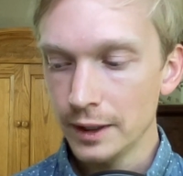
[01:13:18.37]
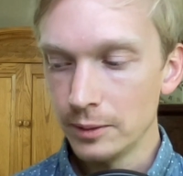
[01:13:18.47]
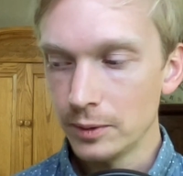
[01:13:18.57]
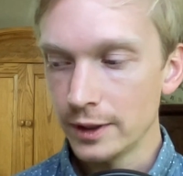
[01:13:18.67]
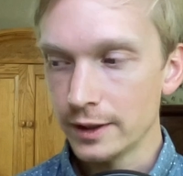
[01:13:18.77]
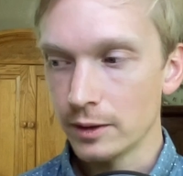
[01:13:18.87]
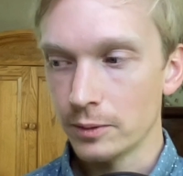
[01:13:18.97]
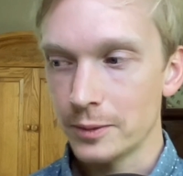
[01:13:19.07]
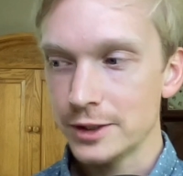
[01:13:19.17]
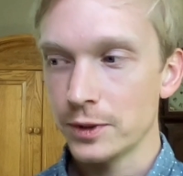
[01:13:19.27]
Yeah. It, is yeah,
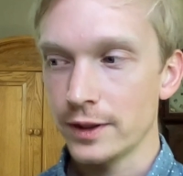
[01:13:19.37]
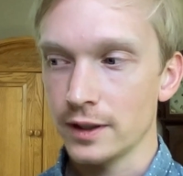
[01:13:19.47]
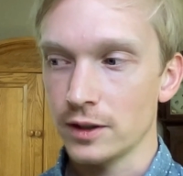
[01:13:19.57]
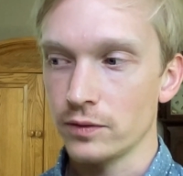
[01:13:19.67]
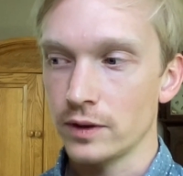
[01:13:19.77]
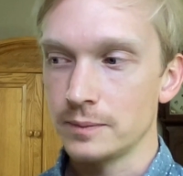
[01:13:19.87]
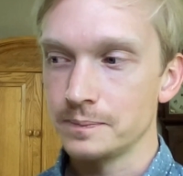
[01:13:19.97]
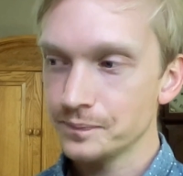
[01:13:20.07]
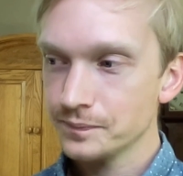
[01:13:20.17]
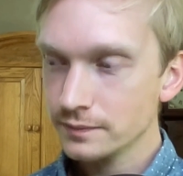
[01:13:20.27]
real. it makes me think of
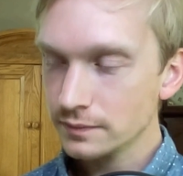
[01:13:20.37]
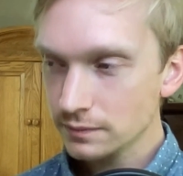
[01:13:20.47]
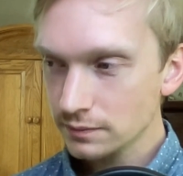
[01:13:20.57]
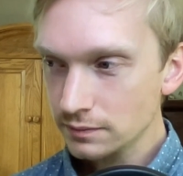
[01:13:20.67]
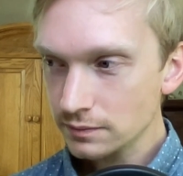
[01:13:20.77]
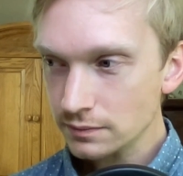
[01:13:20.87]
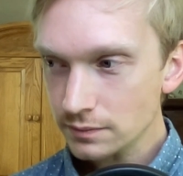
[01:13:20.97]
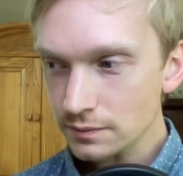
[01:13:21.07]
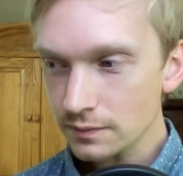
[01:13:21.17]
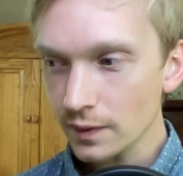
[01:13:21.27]
um
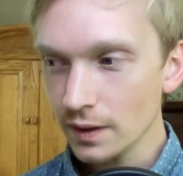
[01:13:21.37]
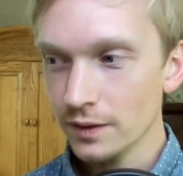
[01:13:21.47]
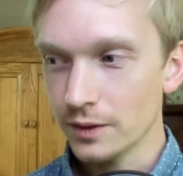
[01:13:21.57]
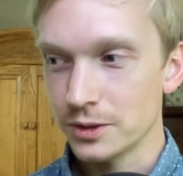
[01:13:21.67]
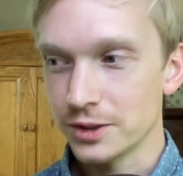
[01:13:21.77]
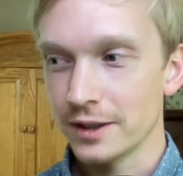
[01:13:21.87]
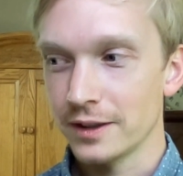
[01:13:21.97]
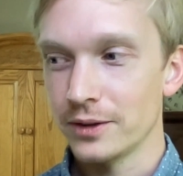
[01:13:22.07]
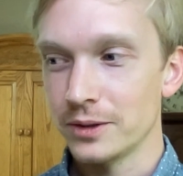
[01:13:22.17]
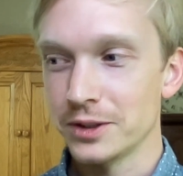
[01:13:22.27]
there's
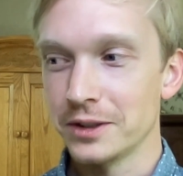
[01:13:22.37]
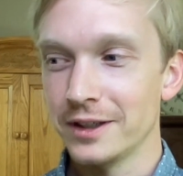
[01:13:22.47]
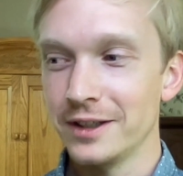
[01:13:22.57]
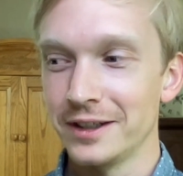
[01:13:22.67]
a there's an